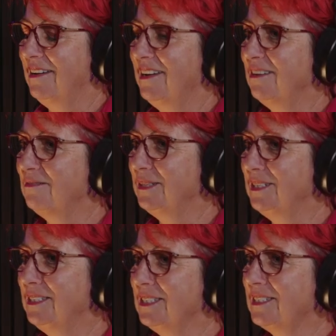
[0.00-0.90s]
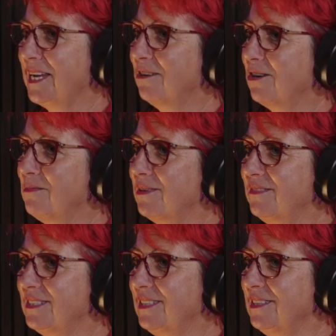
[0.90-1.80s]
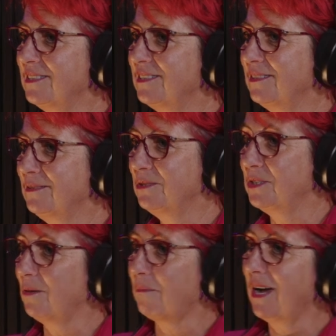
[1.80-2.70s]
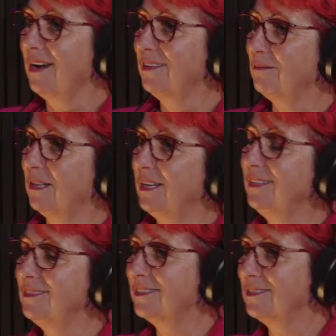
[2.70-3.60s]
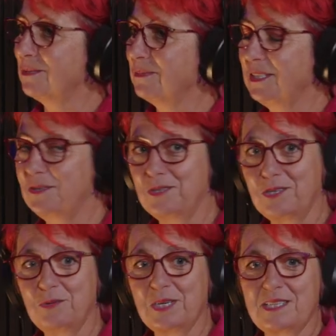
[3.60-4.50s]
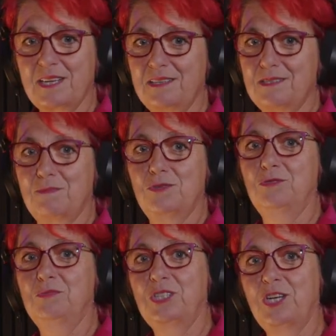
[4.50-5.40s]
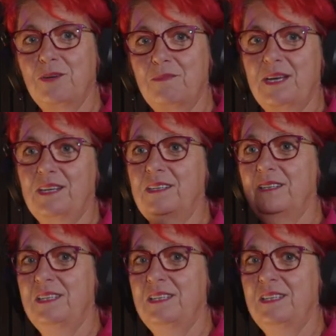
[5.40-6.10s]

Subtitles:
And I've been a sandgroper ever since. It was not part of the plan, so to speak, or I always had this pull to go back